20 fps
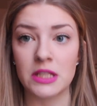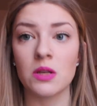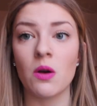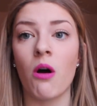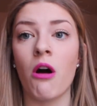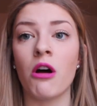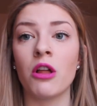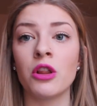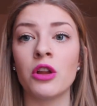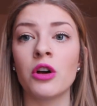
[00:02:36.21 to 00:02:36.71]
So
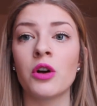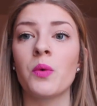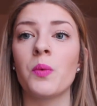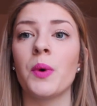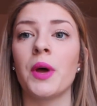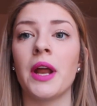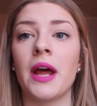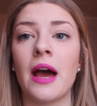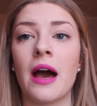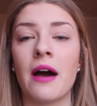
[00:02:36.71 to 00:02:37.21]
I'll look
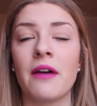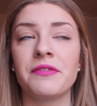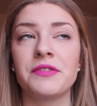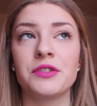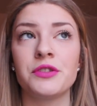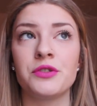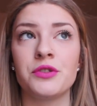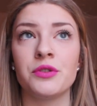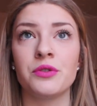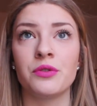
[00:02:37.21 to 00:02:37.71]
what I have
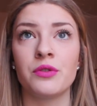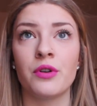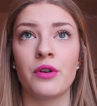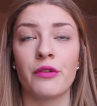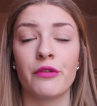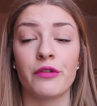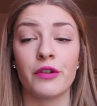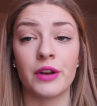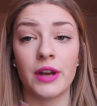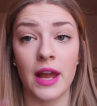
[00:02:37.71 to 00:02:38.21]
to do
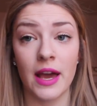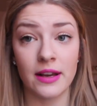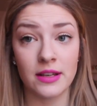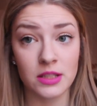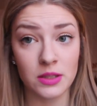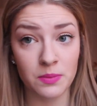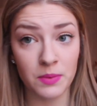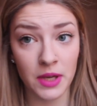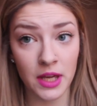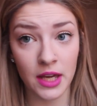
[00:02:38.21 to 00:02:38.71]
for
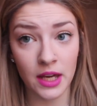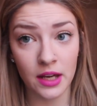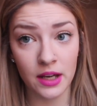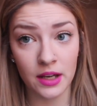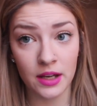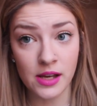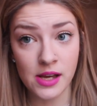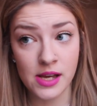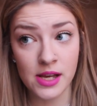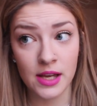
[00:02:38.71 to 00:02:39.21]
next week,